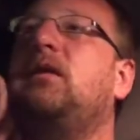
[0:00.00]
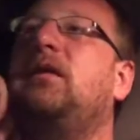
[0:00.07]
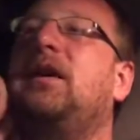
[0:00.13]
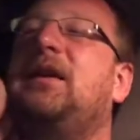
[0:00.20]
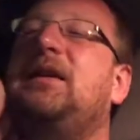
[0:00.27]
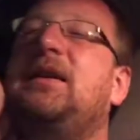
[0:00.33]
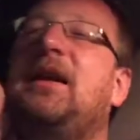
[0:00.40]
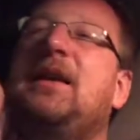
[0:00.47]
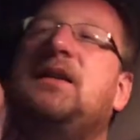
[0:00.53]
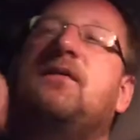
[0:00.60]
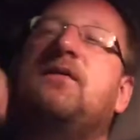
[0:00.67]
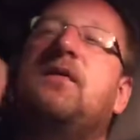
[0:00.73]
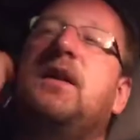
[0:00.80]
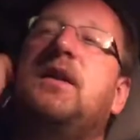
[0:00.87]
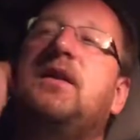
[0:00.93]
It takes
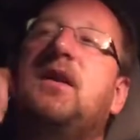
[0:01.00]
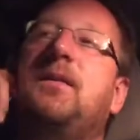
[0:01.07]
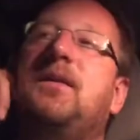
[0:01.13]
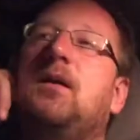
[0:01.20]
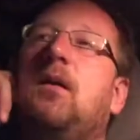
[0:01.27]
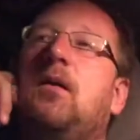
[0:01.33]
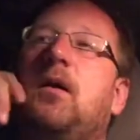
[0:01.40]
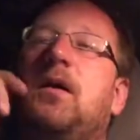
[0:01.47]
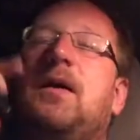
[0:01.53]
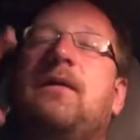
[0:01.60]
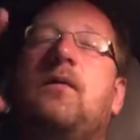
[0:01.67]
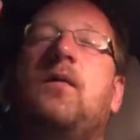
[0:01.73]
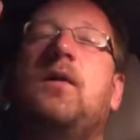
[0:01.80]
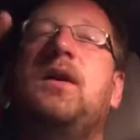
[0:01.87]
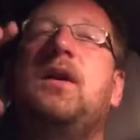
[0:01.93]
friendships to a whole new level
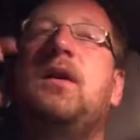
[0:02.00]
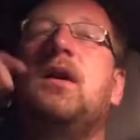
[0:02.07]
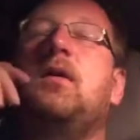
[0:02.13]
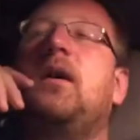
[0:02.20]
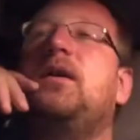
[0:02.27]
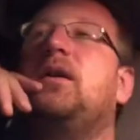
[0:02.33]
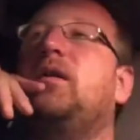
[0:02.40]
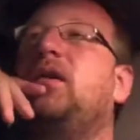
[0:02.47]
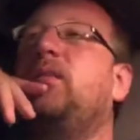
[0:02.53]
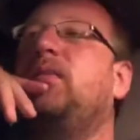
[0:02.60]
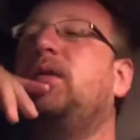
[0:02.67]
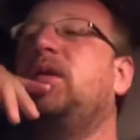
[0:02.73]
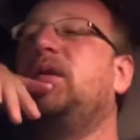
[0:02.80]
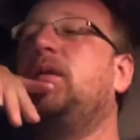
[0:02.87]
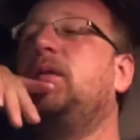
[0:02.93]
when you know each other in
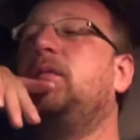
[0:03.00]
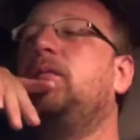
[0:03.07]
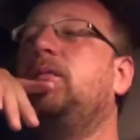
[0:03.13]
person.